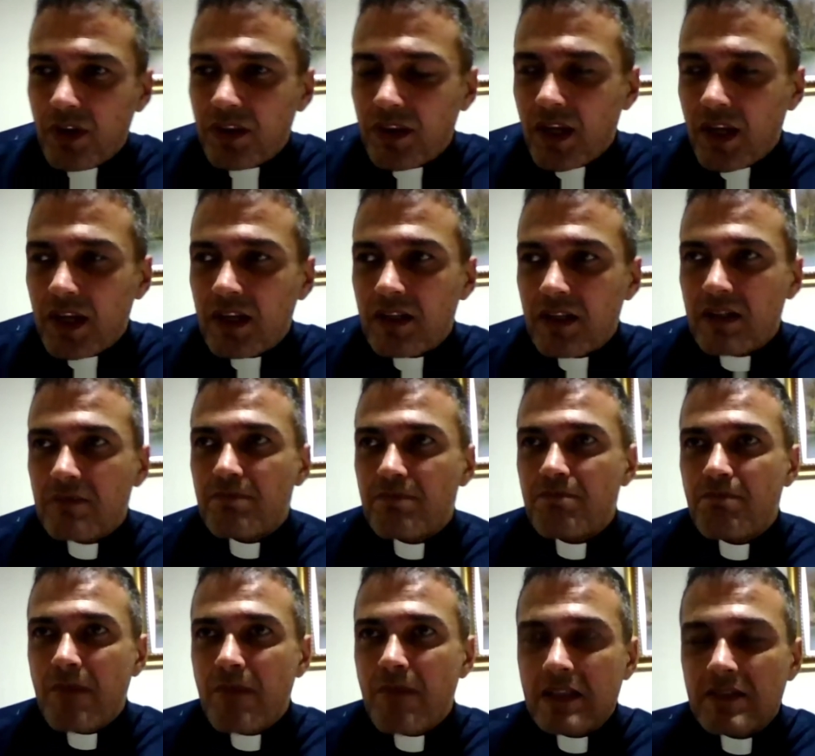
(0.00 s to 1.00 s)
think
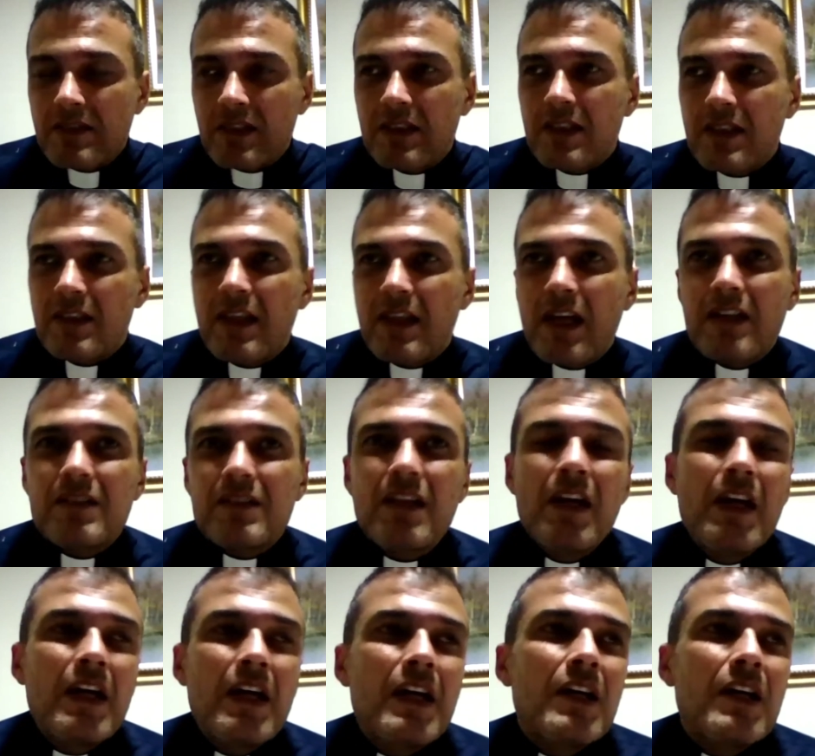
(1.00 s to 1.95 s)
mentally that